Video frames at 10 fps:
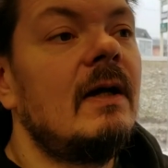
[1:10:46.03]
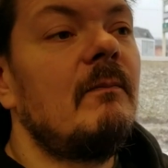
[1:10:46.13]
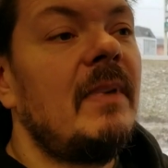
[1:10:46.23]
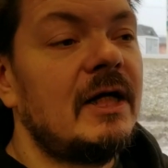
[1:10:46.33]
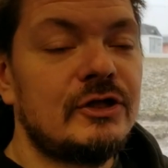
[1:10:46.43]

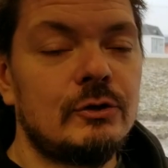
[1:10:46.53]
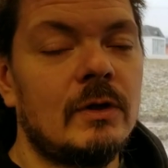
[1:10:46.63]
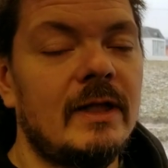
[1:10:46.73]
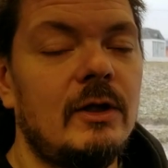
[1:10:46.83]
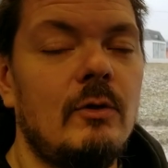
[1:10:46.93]
Make sure
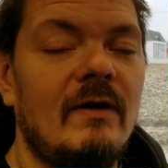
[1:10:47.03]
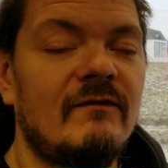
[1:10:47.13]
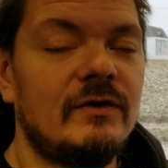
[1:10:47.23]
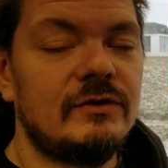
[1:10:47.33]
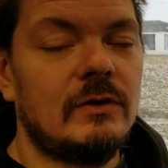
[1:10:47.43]
that whoever
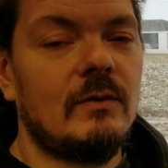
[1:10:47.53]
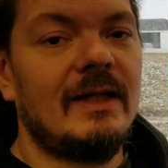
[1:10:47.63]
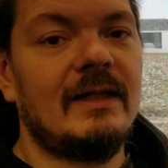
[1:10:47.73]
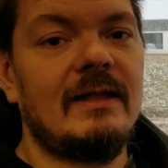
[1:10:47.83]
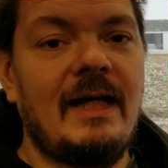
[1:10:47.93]
you do it
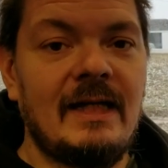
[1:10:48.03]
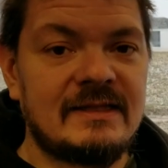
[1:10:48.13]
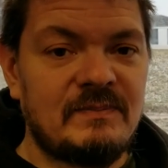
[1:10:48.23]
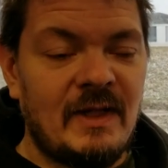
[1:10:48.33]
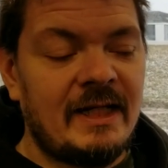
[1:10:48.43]
with, they
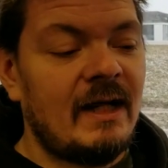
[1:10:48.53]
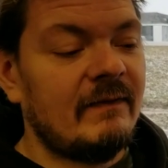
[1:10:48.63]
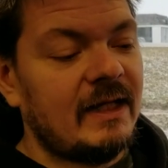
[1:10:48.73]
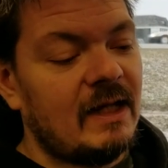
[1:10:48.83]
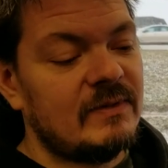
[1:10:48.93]
explain how they
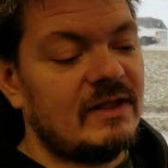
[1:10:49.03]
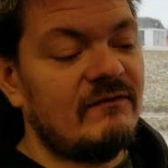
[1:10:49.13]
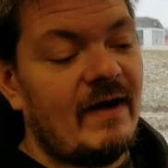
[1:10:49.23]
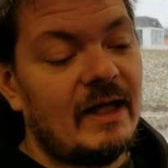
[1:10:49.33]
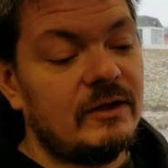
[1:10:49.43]
came to the
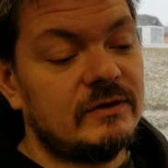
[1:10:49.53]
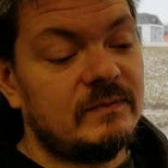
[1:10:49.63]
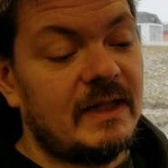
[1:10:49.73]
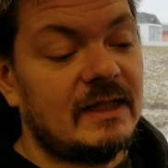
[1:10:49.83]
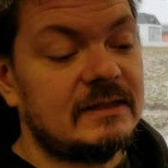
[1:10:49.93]
values
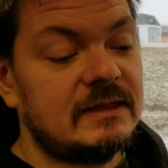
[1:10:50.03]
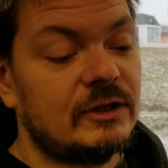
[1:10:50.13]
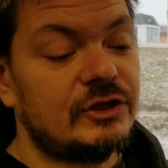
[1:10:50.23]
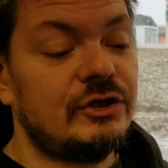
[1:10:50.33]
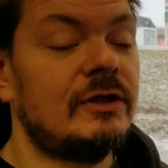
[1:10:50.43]
because there
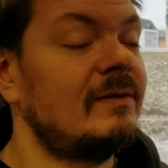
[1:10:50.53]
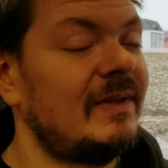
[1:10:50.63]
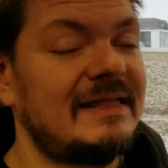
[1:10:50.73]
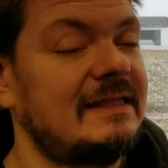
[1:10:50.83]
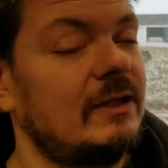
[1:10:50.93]
shouldn't be
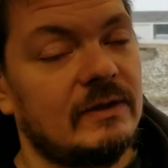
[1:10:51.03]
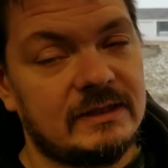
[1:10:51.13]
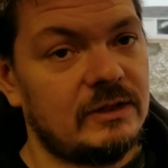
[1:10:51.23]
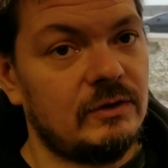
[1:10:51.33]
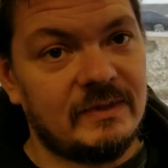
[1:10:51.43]
secrets
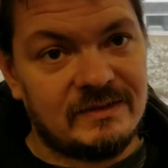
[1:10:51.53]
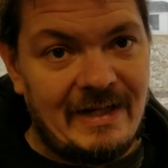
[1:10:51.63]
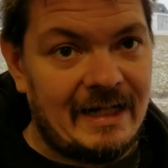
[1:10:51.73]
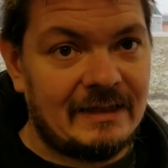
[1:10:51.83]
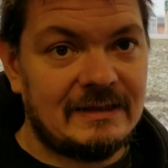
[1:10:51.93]
in numismatics.